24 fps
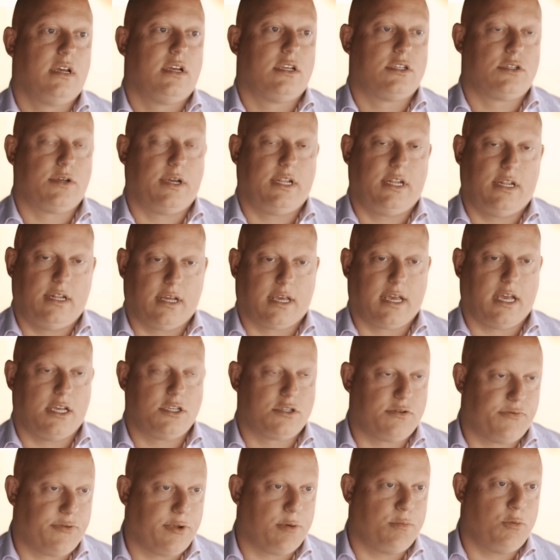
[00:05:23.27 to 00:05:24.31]
So in the
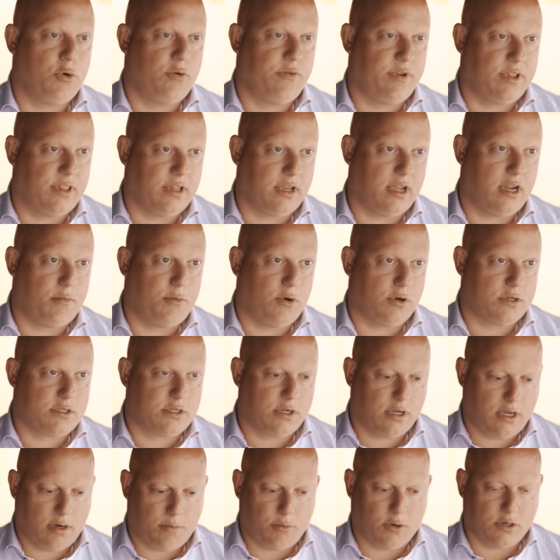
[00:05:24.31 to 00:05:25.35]
case of removing the
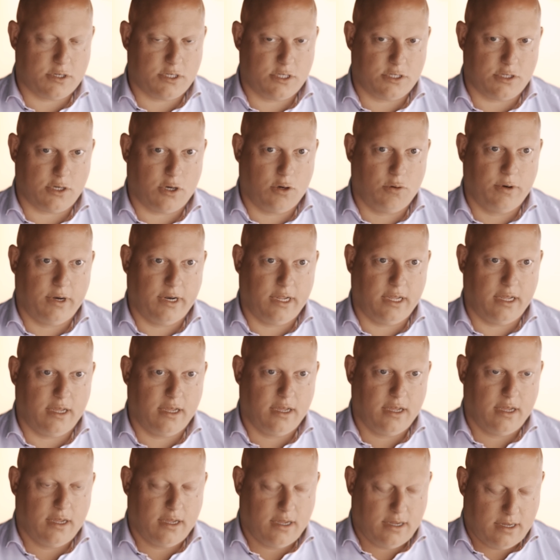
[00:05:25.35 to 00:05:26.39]
gearbox is only
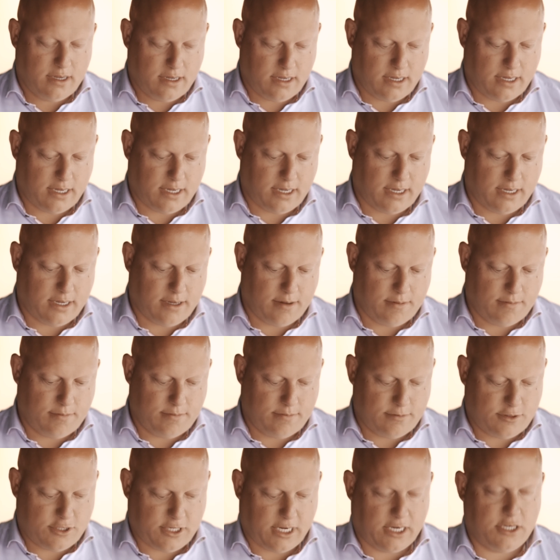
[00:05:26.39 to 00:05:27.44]

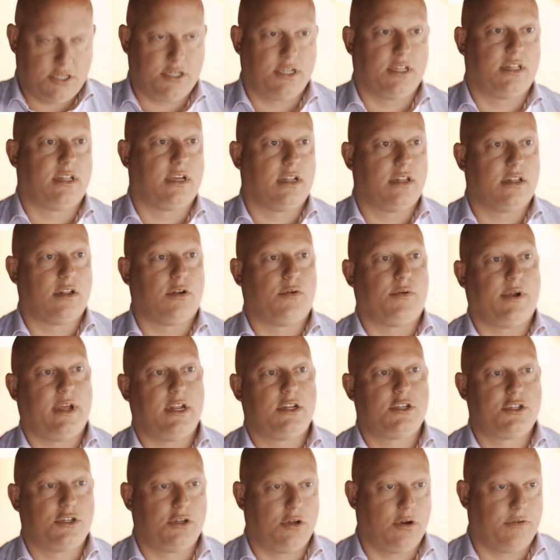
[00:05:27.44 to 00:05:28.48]
changing the
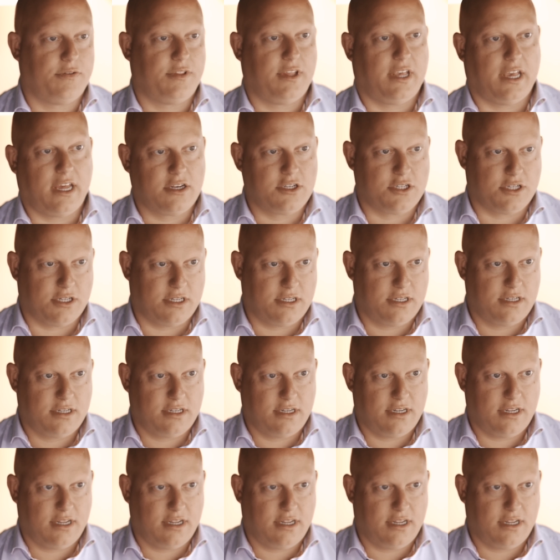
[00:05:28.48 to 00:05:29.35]
ratio of the engine.